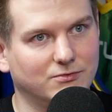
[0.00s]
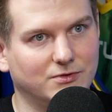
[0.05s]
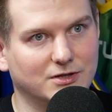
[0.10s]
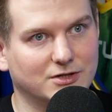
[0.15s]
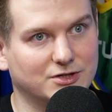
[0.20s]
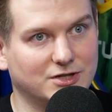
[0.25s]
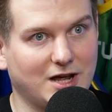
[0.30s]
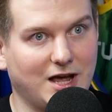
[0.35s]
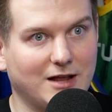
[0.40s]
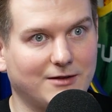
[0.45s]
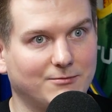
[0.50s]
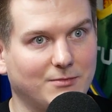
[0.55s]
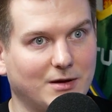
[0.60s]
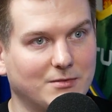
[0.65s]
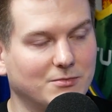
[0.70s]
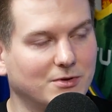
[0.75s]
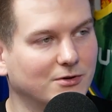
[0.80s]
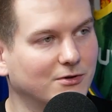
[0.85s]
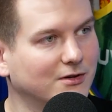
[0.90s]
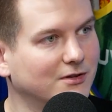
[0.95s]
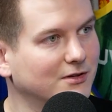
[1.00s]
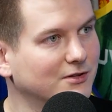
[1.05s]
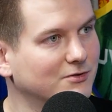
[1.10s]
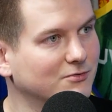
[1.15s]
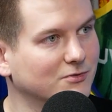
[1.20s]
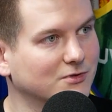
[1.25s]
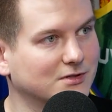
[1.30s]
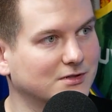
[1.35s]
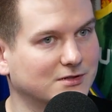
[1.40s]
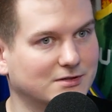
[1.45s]
the shot by Mirotic
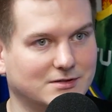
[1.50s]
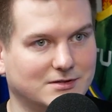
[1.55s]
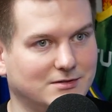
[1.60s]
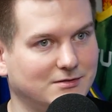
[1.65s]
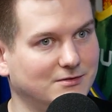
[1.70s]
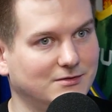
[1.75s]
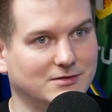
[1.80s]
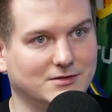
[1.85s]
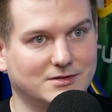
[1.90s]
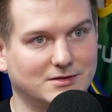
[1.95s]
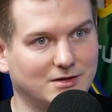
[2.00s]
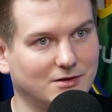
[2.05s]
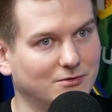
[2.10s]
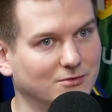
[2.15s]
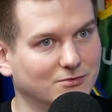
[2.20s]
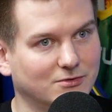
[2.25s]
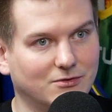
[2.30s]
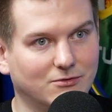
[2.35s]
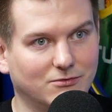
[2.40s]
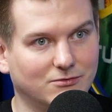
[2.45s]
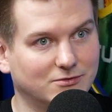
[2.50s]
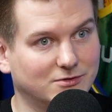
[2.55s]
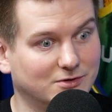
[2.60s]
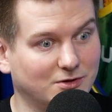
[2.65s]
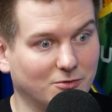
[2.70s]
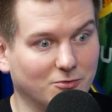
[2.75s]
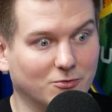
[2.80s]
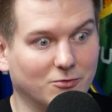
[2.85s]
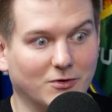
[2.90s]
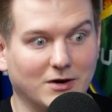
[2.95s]
was so
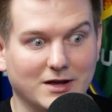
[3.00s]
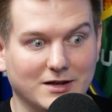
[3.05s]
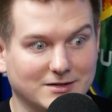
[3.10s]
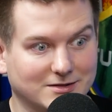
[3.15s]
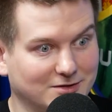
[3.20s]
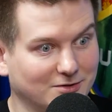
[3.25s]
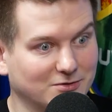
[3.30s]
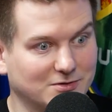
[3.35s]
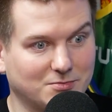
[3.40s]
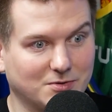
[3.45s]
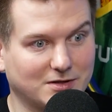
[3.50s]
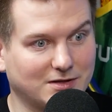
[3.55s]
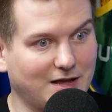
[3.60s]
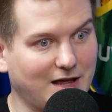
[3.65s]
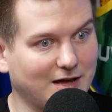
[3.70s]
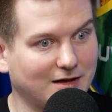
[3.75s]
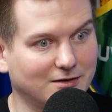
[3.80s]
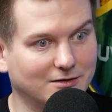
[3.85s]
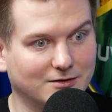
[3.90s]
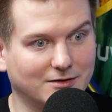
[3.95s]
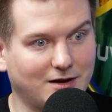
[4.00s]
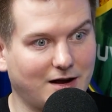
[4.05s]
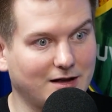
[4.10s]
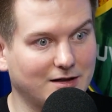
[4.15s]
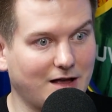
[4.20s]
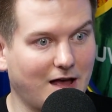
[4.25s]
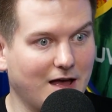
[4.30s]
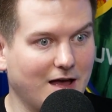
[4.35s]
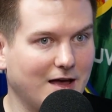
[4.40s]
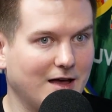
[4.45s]
great, so spectacular.